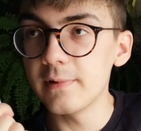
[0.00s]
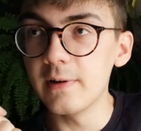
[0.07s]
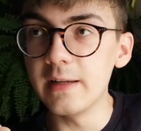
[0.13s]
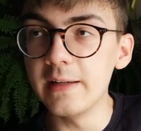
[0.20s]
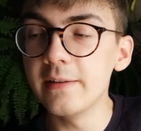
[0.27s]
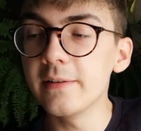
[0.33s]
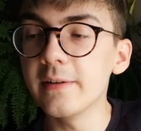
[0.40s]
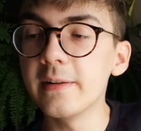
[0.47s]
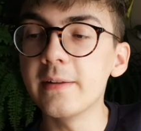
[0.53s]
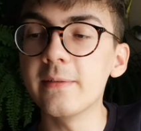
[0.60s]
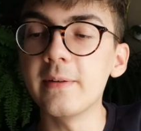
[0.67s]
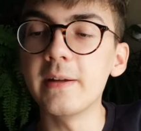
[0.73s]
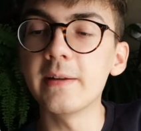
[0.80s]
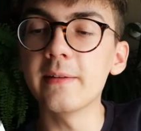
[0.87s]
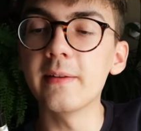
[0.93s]
enjoy this
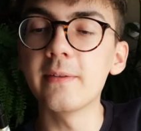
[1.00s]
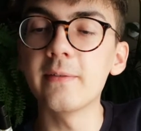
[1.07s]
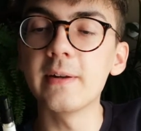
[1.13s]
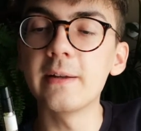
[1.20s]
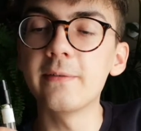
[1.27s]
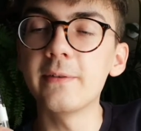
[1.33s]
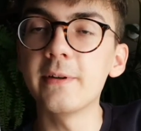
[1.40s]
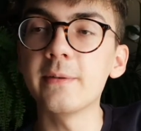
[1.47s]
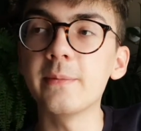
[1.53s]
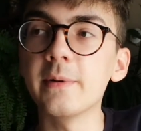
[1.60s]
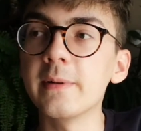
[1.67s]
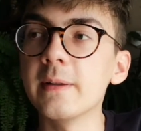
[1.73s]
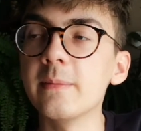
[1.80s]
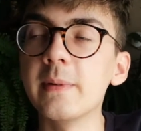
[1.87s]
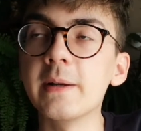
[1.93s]
fragrance when I first
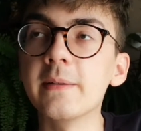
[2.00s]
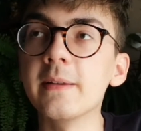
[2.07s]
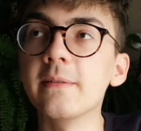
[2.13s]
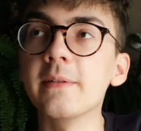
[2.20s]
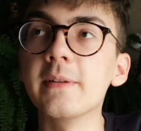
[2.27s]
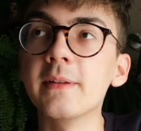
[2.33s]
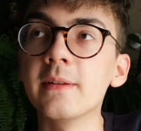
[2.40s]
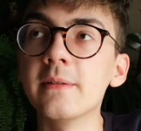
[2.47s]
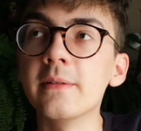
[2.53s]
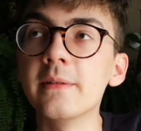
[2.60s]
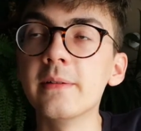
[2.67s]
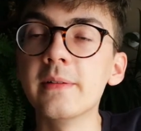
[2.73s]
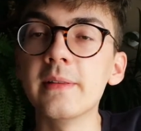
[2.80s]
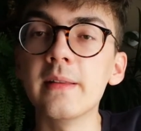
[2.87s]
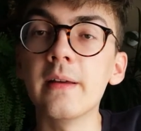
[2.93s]
bought it because it was
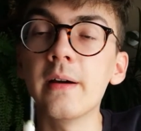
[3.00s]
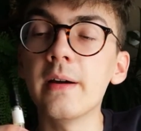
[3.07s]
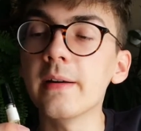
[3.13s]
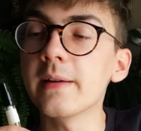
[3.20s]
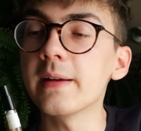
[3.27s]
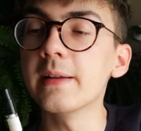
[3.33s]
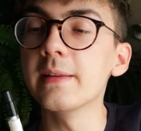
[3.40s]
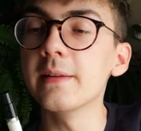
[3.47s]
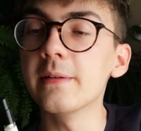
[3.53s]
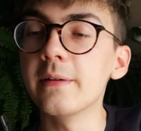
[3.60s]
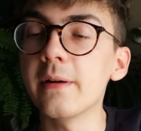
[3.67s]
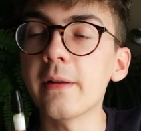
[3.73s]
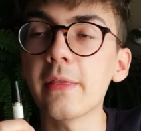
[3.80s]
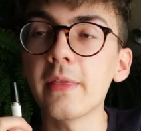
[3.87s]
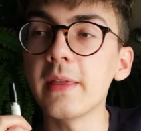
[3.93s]
so dark and
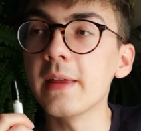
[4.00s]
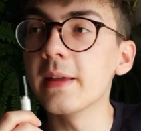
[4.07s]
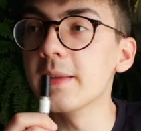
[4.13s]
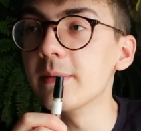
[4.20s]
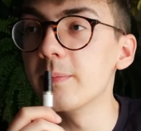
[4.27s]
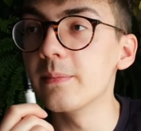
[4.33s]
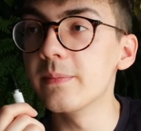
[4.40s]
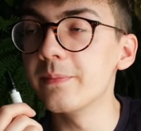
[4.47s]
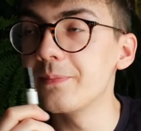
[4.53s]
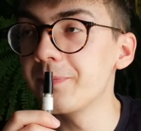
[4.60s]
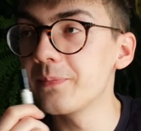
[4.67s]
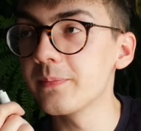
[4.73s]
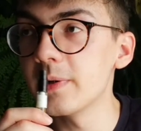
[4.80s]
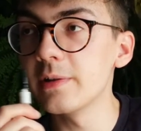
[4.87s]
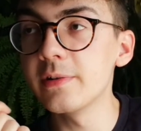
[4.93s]
earthy and
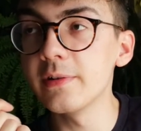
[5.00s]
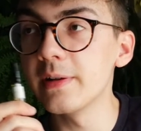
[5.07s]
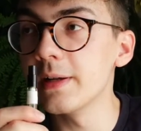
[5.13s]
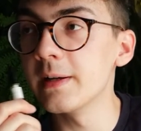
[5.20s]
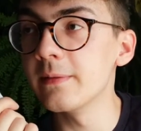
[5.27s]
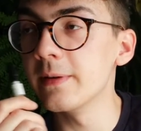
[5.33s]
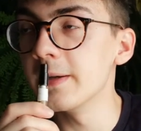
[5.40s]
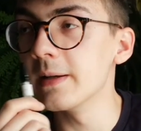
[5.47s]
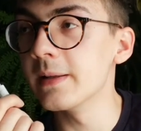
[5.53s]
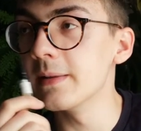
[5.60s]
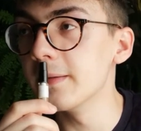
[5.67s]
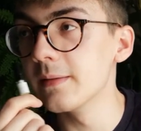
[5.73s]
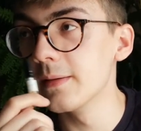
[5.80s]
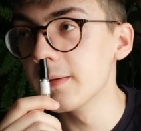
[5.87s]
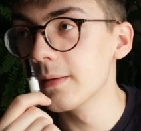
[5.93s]
patchouli heavy and
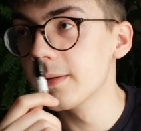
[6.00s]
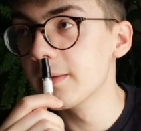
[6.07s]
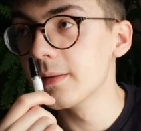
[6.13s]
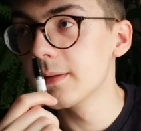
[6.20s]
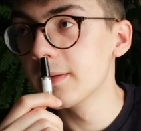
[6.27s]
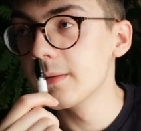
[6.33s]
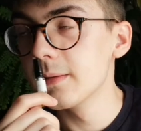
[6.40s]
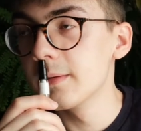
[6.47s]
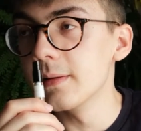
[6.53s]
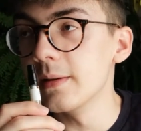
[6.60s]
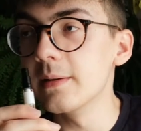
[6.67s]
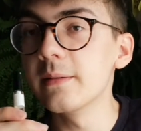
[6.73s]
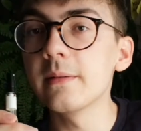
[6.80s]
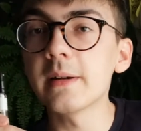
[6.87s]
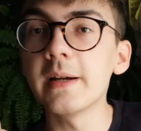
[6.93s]

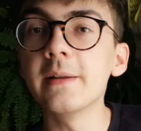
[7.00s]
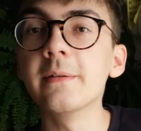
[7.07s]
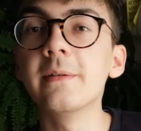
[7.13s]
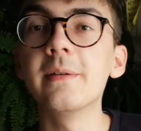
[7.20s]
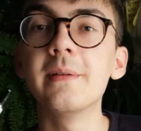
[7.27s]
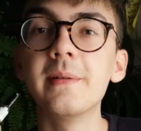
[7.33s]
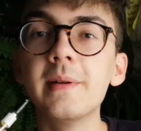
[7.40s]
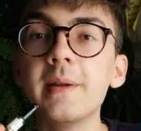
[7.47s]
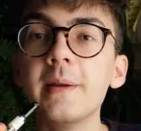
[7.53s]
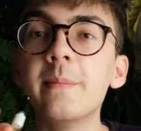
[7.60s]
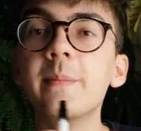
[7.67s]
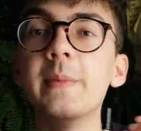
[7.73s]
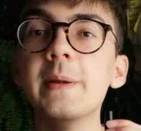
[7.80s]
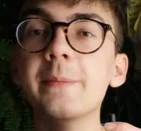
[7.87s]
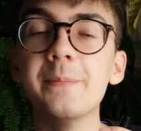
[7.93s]
kind of
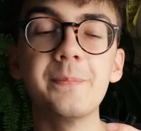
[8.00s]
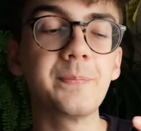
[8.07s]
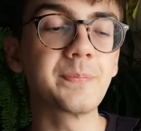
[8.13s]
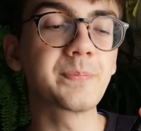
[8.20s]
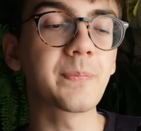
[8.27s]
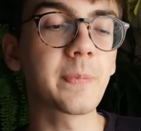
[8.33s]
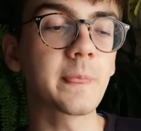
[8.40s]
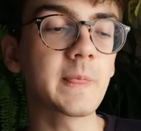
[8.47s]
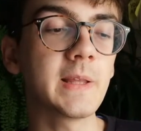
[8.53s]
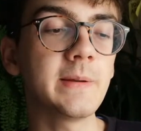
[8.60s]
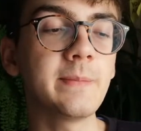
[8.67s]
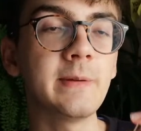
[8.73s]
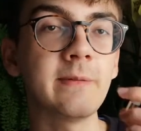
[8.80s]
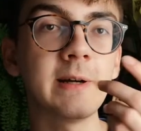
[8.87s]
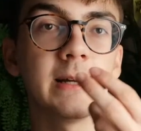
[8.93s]
hippie
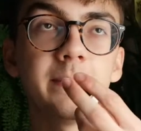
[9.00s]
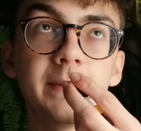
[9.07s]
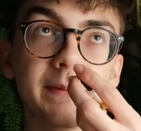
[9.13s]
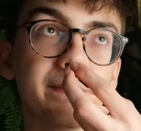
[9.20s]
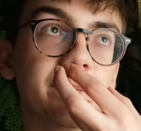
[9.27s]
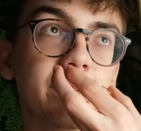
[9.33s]
vibes.